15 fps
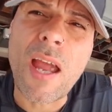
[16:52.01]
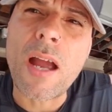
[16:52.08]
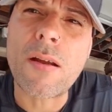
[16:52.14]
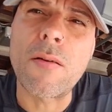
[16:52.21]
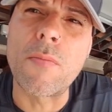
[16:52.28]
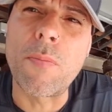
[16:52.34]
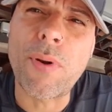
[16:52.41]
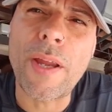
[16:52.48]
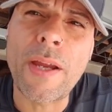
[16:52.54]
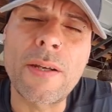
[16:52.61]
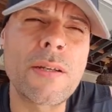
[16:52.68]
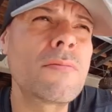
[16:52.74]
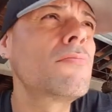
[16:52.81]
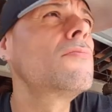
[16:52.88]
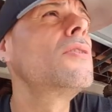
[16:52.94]
Stop
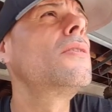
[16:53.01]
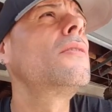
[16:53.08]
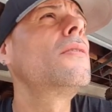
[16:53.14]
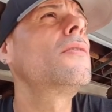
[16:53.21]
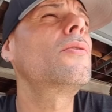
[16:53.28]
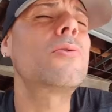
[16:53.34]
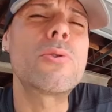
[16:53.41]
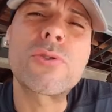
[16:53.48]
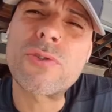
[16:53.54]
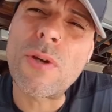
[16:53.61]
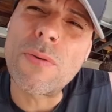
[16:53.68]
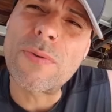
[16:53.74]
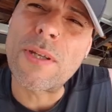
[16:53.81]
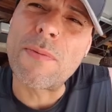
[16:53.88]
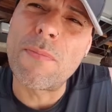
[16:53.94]
complaining,
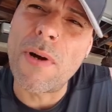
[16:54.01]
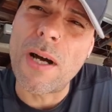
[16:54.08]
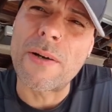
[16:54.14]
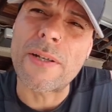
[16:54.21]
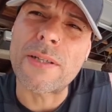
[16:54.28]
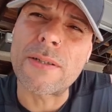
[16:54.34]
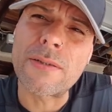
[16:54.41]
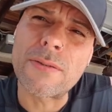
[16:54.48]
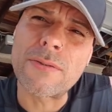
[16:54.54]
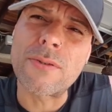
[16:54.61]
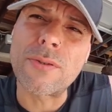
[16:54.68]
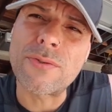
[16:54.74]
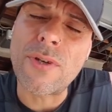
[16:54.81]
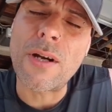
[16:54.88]
do something about it.